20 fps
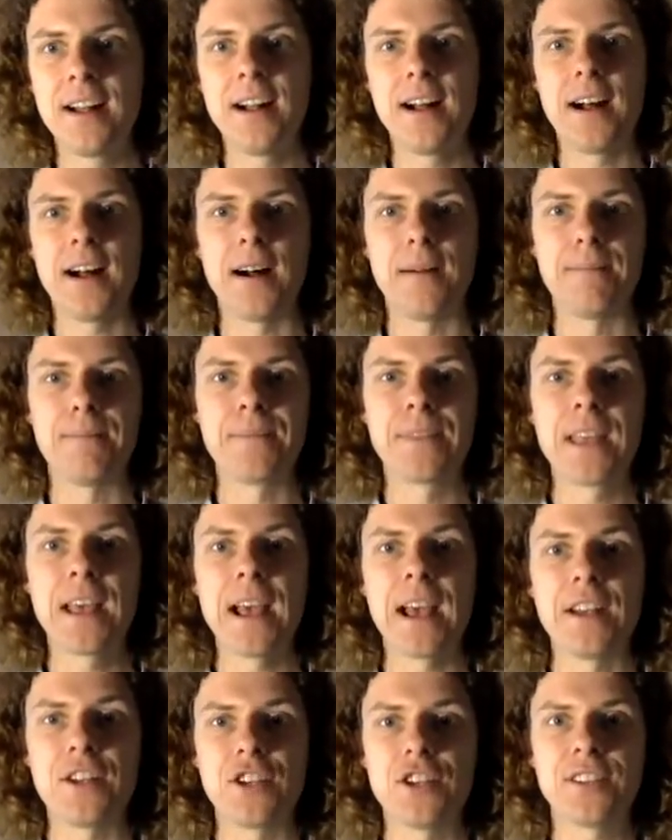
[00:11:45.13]

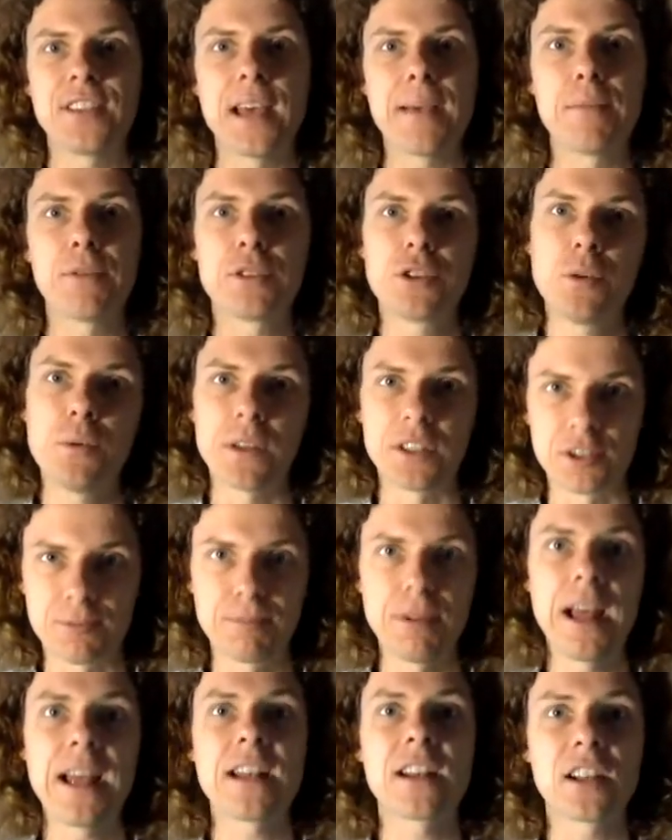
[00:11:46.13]
And she's able to
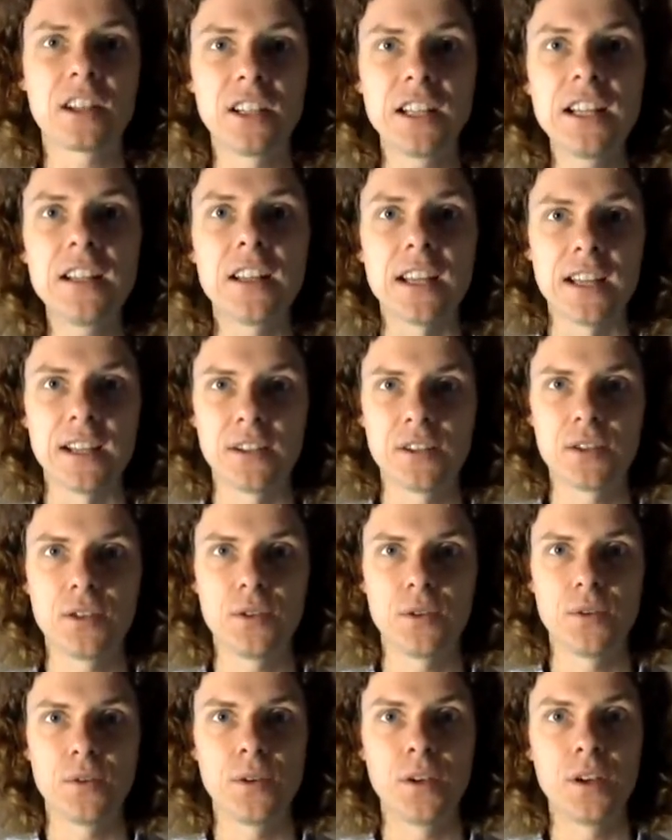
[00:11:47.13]
explain clearly
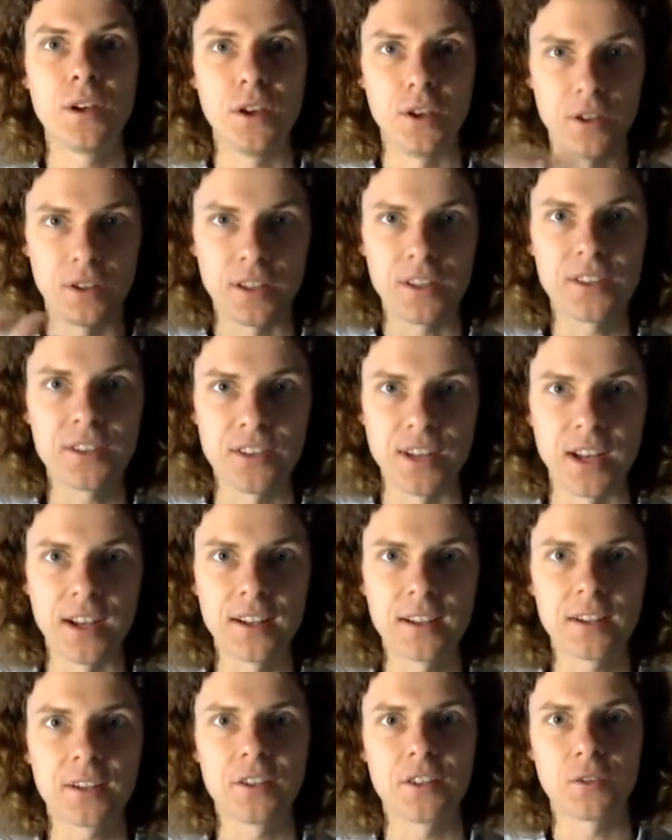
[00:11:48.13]
to her listener,
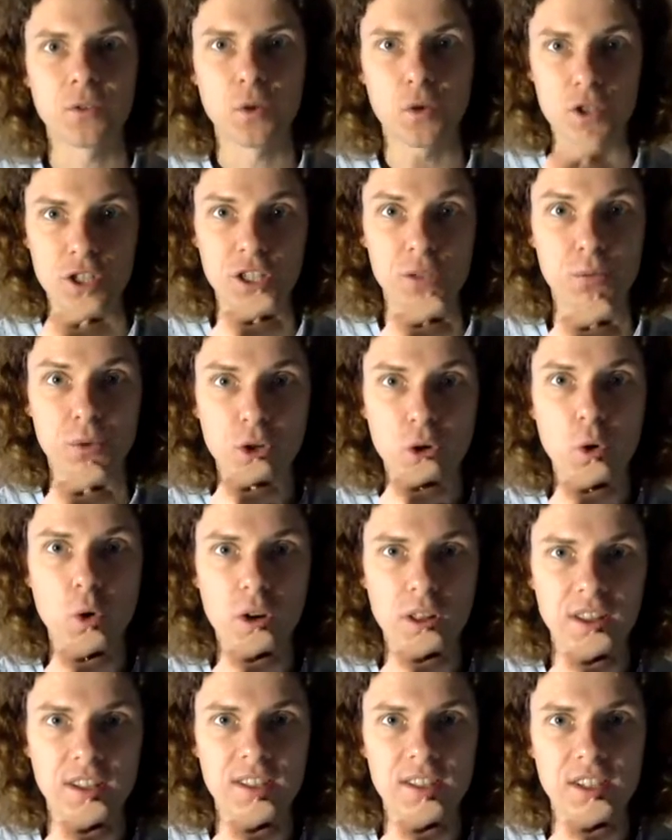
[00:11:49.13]
because of course she's
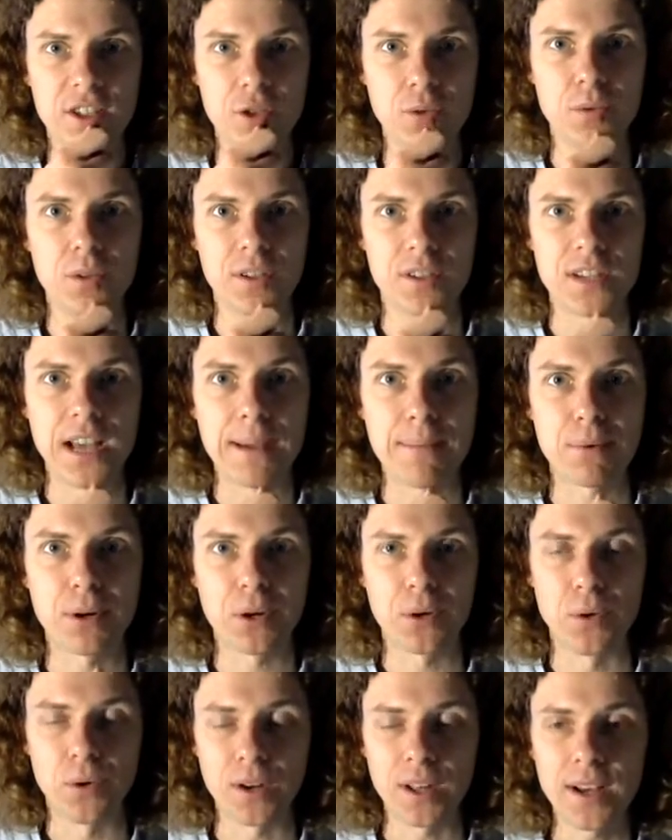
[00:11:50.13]
recording this into a tape
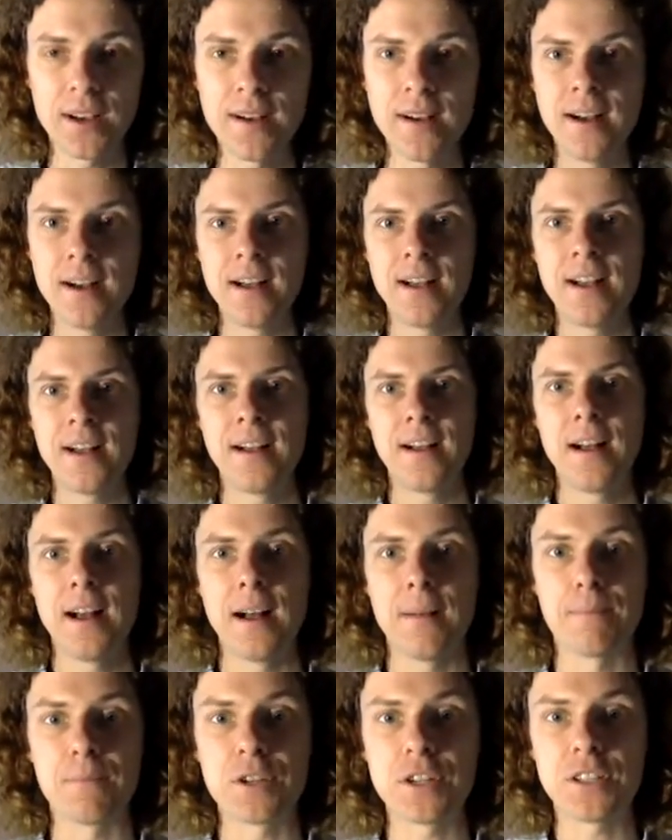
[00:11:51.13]
recorder,
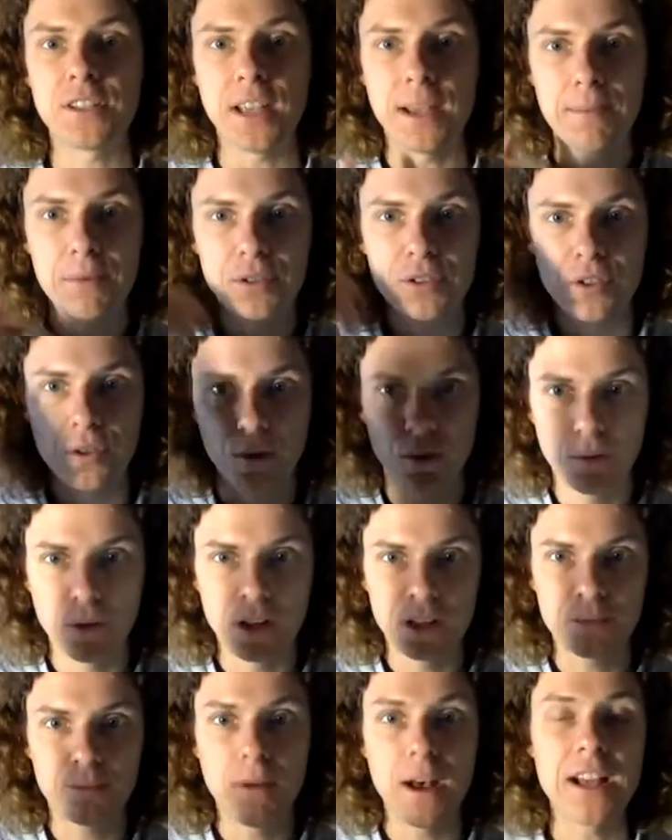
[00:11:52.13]
she's able to
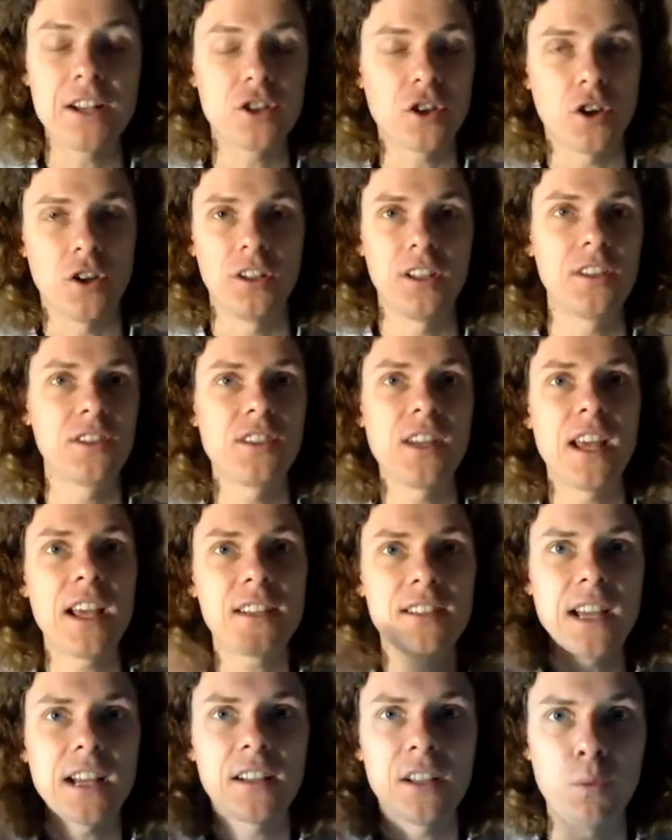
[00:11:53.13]
explain to her listener
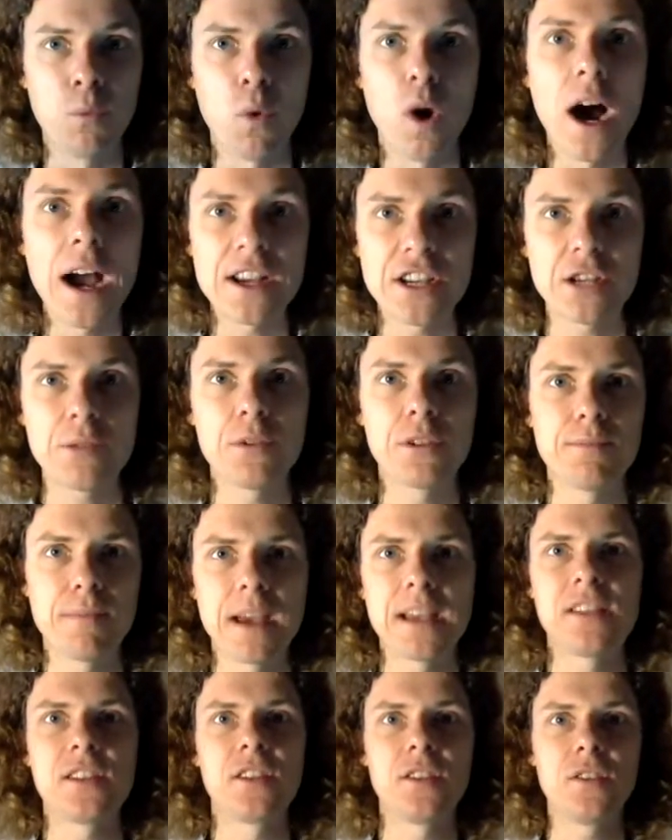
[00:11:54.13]
exactly why she was
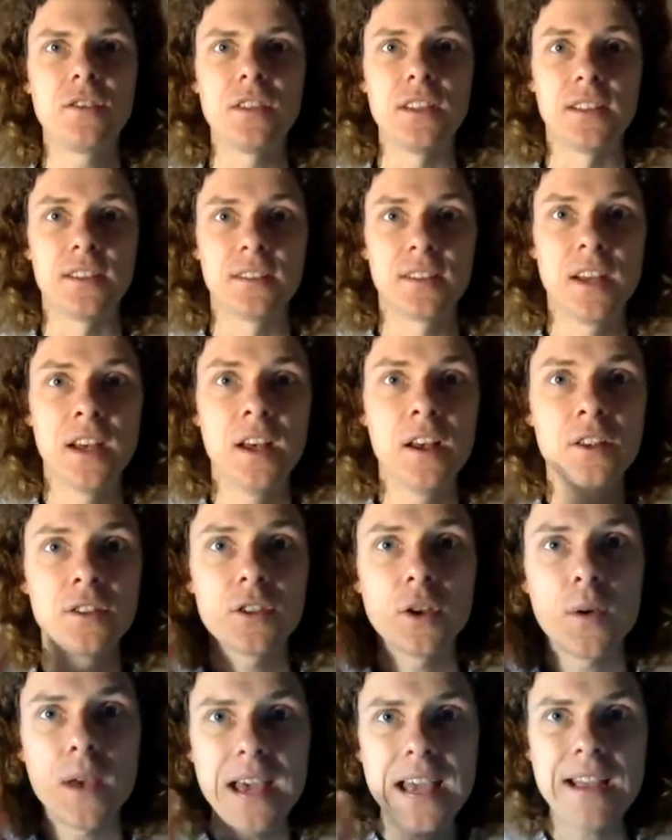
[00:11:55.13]
made to do this.
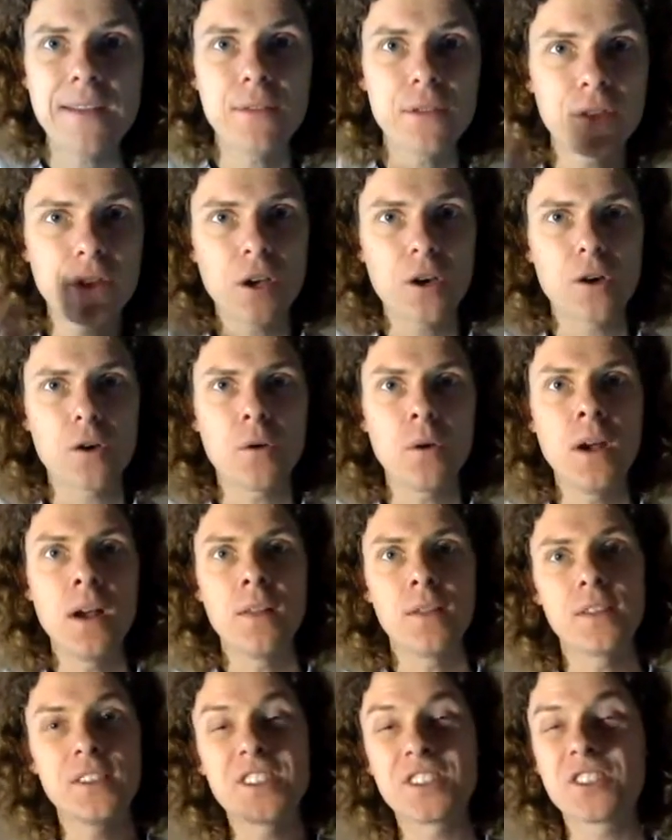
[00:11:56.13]
So even though
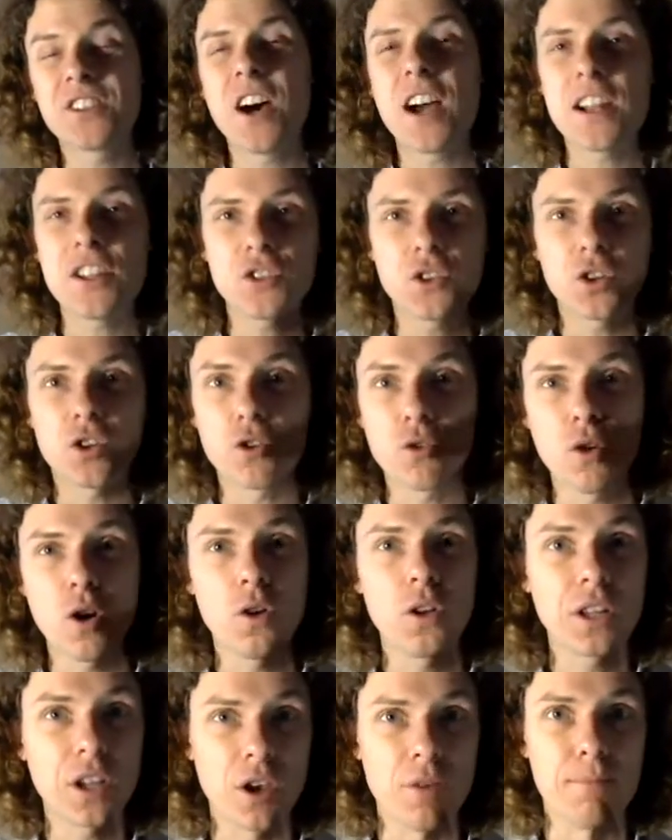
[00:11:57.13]
the society is
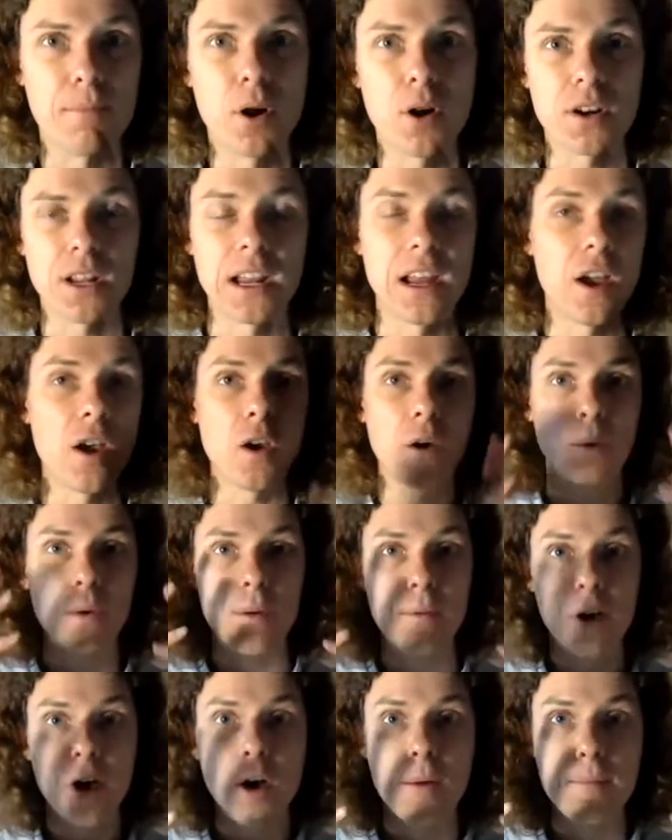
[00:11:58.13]
controlling her body,
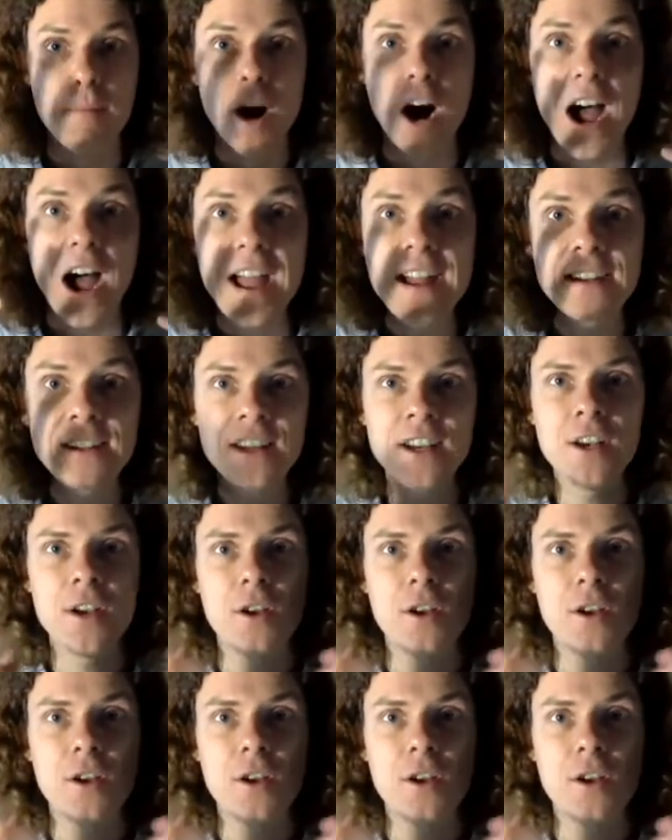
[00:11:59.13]
her mind,